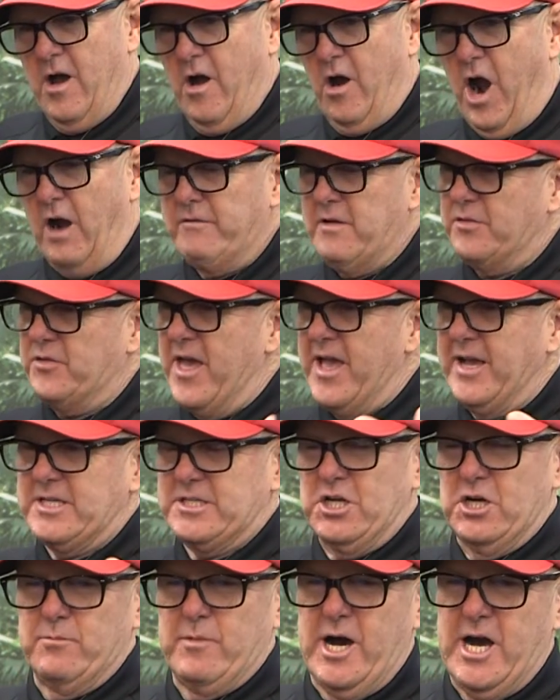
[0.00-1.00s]
Harvey, thanks
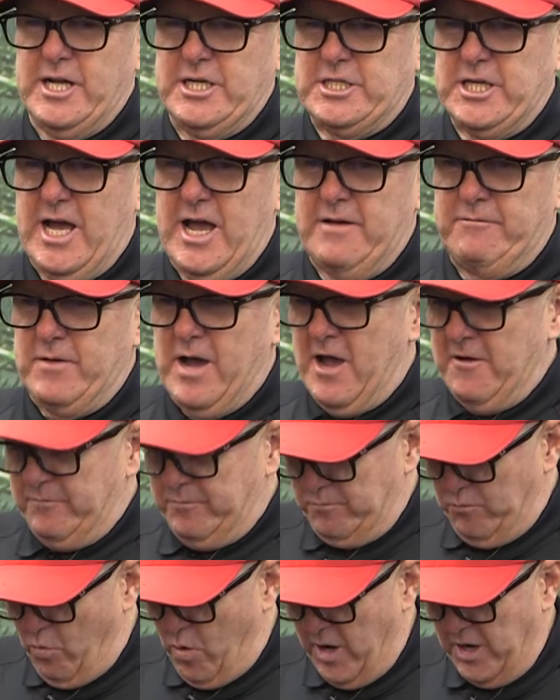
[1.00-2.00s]
so much.
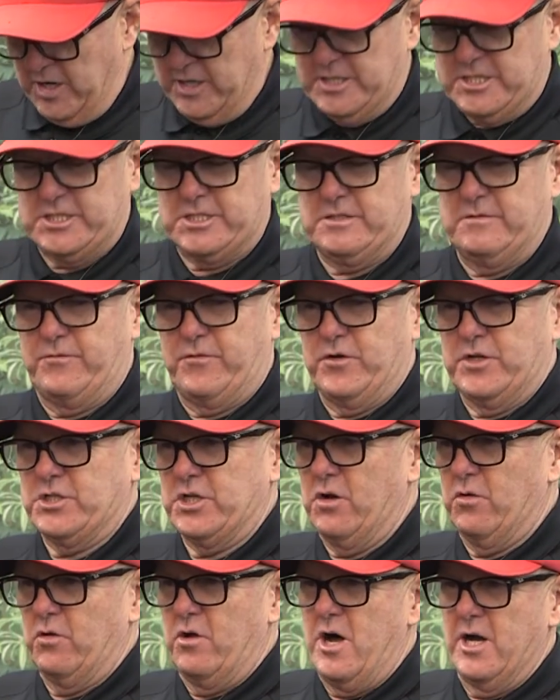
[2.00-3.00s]
I've wanted for
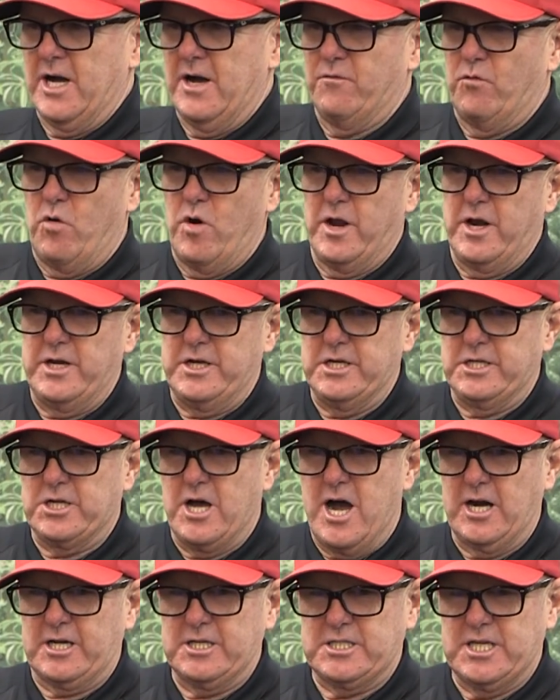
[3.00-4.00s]
so long. I've wanted to
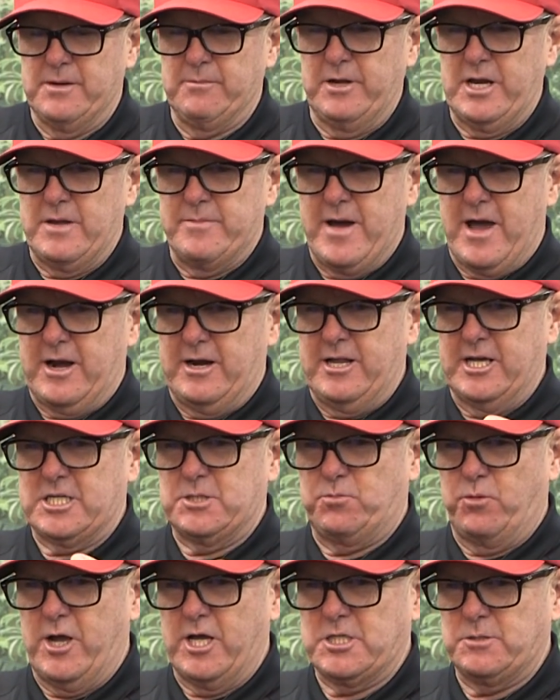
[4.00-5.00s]
talk to somebody about an
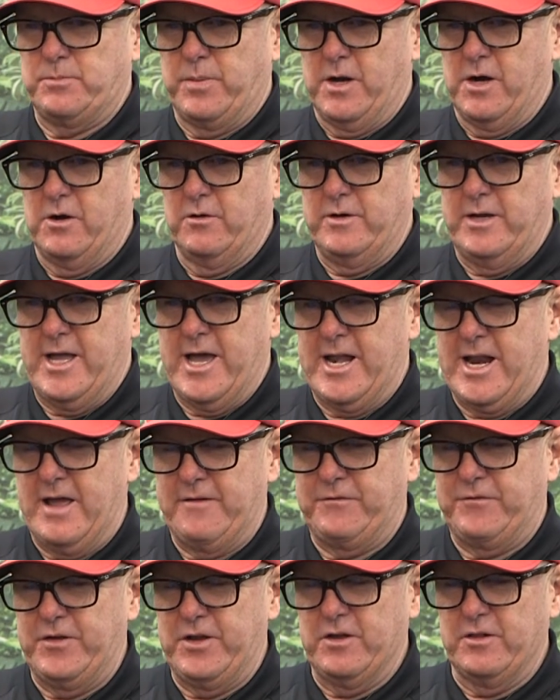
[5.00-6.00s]
Express boat, and I
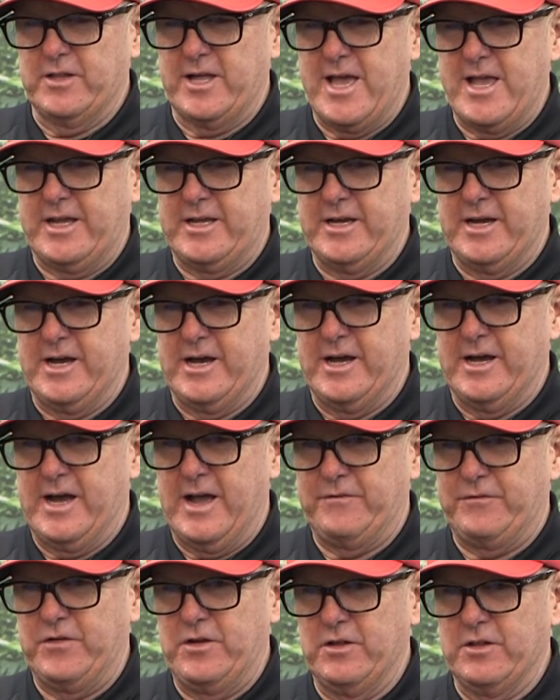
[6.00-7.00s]
feel like
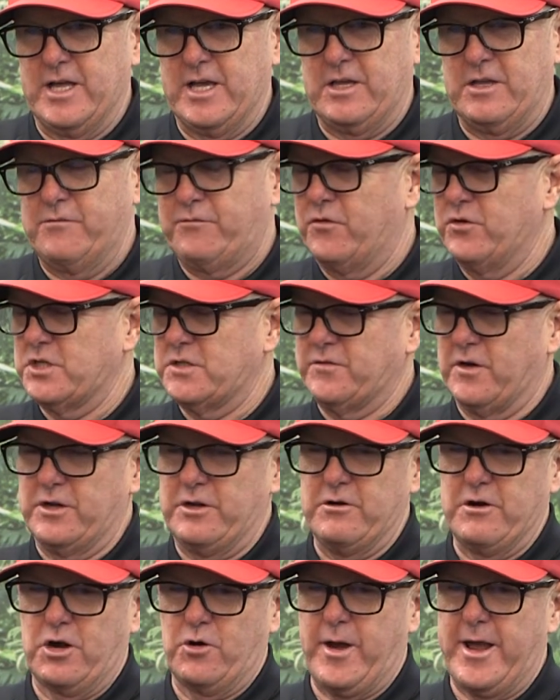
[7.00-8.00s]
first of all,
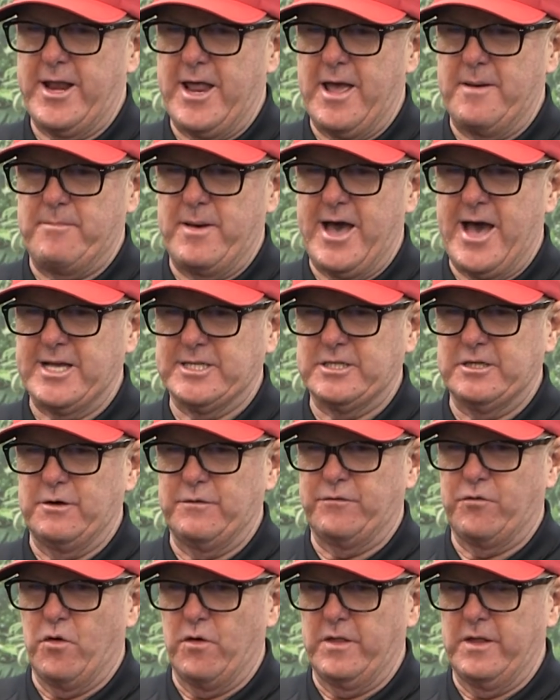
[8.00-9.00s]
you're a great ambassador
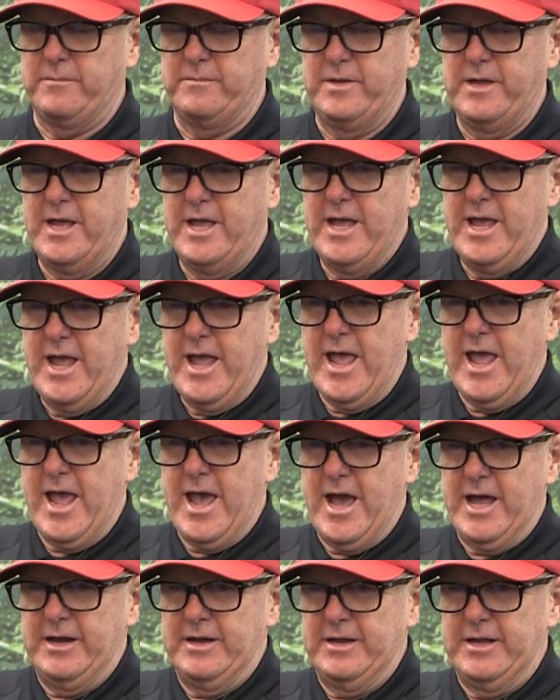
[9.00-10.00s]
for them,
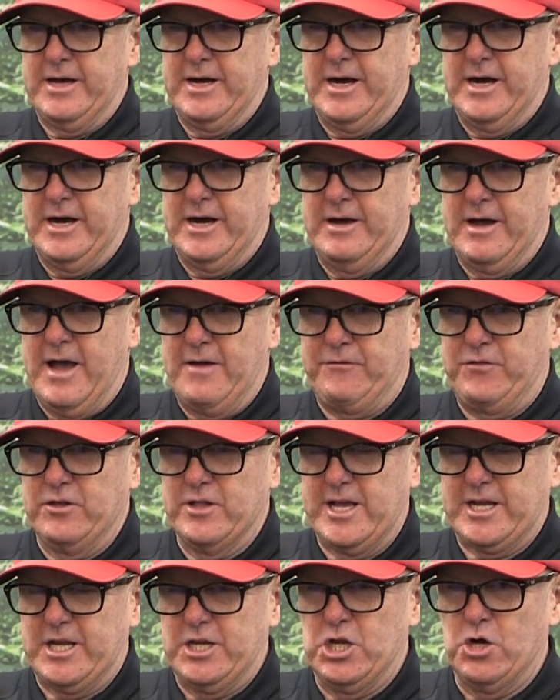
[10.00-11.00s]
and I feel
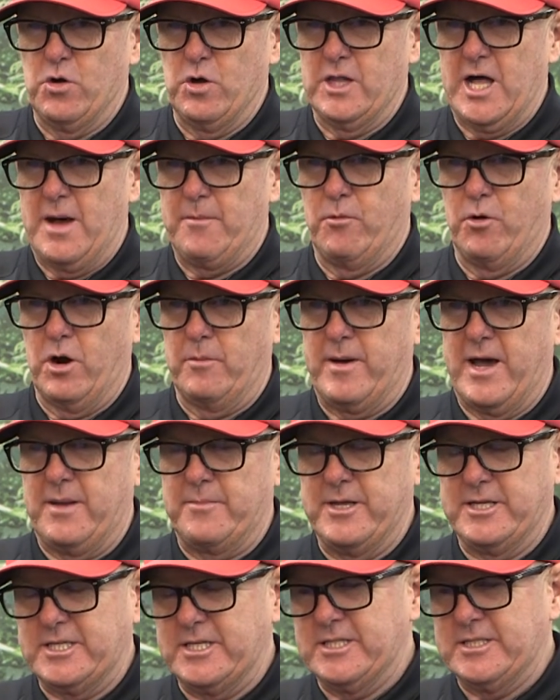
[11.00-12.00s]
like I know a lot more about them.
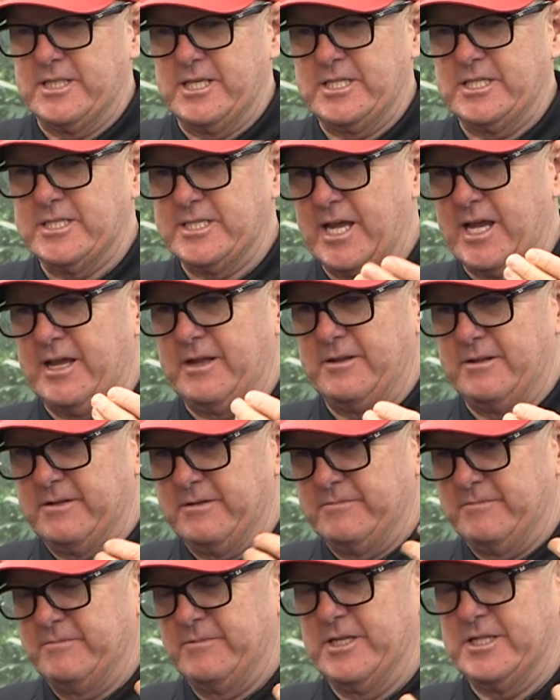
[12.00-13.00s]
This
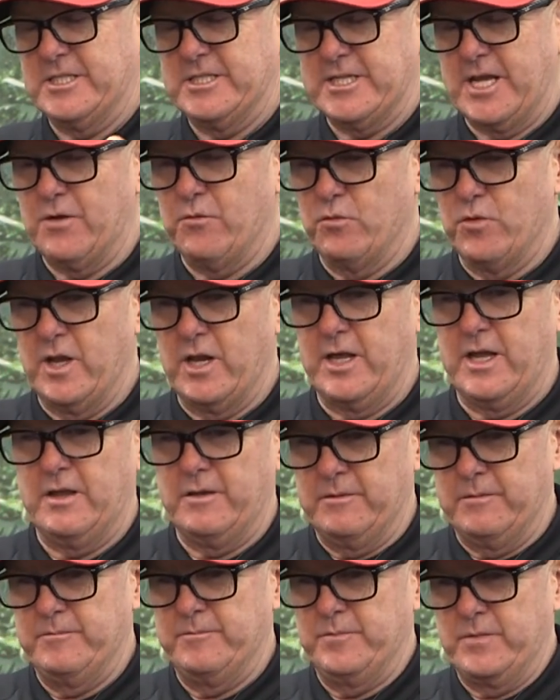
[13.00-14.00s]
is a
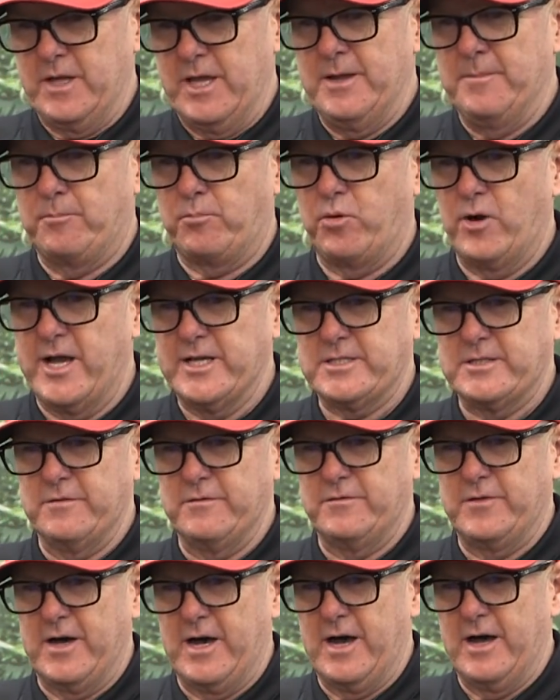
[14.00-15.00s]
really impressive